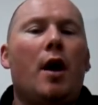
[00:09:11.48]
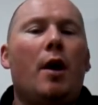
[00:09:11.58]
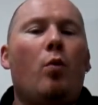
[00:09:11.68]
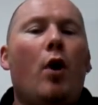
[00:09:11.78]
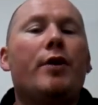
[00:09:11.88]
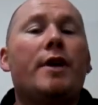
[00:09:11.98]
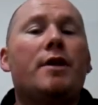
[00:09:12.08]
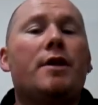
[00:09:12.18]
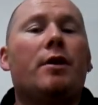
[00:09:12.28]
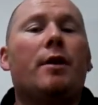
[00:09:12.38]
it won't
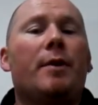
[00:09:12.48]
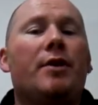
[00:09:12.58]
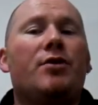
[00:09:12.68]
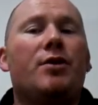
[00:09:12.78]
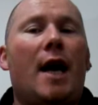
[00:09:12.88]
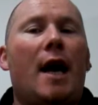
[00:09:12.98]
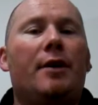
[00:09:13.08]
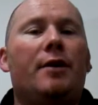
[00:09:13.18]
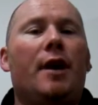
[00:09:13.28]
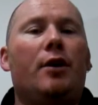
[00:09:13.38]
necessarily be the
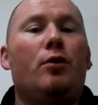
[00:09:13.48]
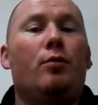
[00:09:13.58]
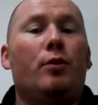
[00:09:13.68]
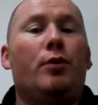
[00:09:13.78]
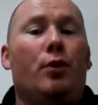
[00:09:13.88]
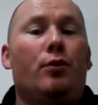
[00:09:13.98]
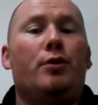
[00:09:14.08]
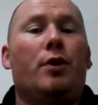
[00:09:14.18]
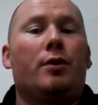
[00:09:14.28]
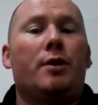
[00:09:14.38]
sound that you will
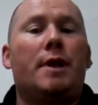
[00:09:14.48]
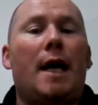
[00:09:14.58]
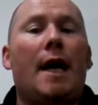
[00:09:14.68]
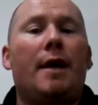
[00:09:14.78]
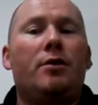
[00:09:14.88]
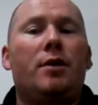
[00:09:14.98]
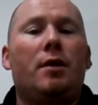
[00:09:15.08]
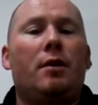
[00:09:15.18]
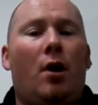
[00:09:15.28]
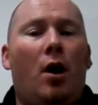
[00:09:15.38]
use on stage.
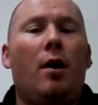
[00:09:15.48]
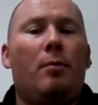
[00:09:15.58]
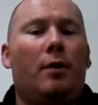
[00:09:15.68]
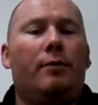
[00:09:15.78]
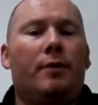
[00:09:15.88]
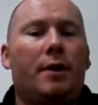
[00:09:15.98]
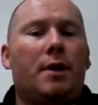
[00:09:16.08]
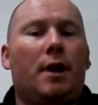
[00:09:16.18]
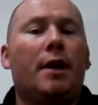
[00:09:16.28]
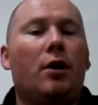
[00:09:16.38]
I'm
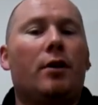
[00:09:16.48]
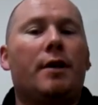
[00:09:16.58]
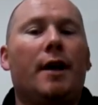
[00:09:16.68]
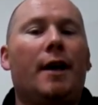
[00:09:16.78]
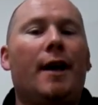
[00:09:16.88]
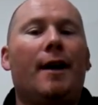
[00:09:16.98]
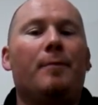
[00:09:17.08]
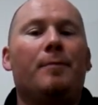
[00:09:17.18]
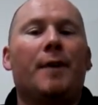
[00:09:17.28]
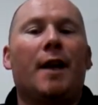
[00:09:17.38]
obviously not
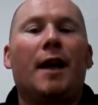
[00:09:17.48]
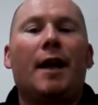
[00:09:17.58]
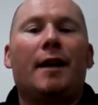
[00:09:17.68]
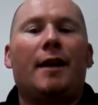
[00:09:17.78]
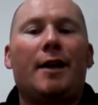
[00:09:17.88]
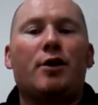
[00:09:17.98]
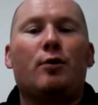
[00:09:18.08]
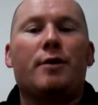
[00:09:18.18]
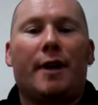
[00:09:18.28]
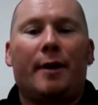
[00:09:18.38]
a
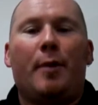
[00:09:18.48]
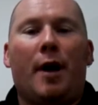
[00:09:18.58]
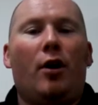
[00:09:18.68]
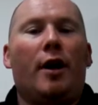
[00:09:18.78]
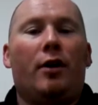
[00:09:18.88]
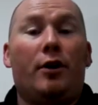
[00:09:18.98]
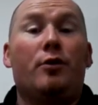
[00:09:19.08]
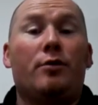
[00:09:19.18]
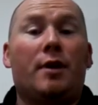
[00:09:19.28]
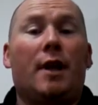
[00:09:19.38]
classical singer, but I
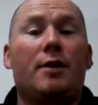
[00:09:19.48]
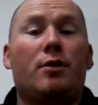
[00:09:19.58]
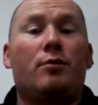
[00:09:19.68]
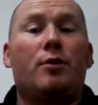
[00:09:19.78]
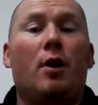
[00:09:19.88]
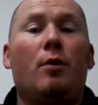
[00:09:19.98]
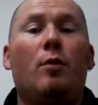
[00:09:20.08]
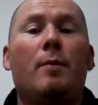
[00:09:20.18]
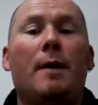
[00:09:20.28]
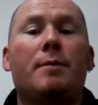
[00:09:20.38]
use classical style
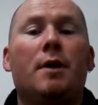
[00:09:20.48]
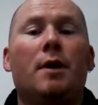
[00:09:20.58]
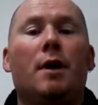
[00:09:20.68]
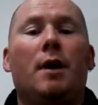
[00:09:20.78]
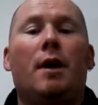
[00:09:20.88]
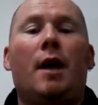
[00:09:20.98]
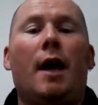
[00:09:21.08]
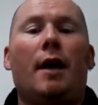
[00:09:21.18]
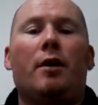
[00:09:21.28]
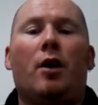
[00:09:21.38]
warm-ups,
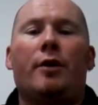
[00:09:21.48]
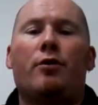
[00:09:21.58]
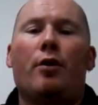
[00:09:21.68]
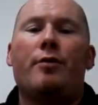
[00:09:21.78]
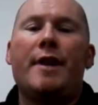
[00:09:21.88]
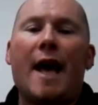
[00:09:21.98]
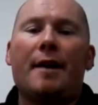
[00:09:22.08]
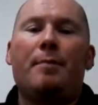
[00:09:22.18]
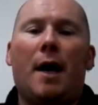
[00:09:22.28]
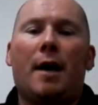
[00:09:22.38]
and I grow
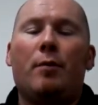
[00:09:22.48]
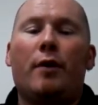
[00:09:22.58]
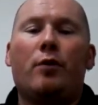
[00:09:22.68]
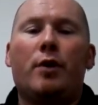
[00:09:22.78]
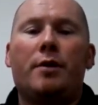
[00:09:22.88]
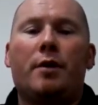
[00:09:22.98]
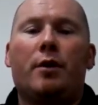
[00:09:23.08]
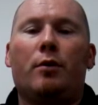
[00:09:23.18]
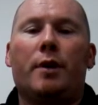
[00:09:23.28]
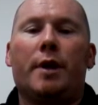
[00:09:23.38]
that part of my voice
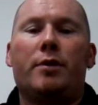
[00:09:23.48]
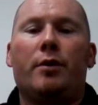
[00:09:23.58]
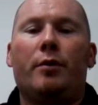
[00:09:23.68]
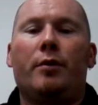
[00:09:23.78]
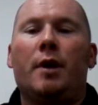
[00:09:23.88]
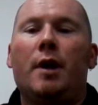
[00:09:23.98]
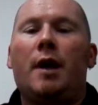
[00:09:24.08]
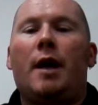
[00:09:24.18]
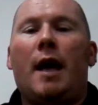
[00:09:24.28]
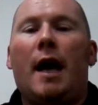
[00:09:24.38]
in order to
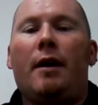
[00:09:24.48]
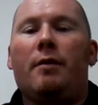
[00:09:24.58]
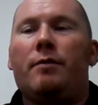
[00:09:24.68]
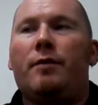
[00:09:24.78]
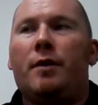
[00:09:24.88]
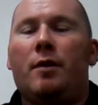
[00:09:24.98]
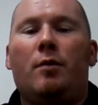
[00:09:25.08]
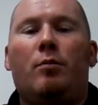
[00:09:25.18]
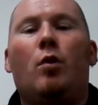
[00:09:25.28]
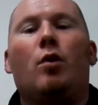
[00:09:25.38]
have
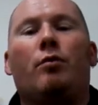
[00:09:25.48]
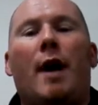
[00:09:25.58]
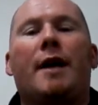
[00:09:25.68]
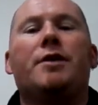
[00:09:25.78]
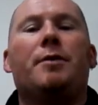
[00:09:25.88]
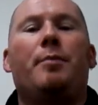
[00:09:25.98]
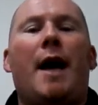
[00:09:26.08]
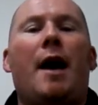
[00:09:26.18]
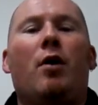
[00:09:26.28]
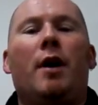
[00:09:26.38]
more range and
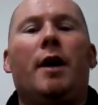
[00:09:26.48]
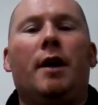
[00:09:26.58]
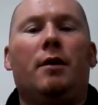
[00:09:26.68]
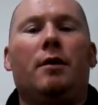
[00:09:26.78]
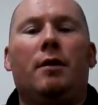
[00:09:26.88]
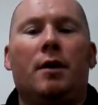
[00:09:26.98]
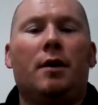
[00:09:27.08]
power in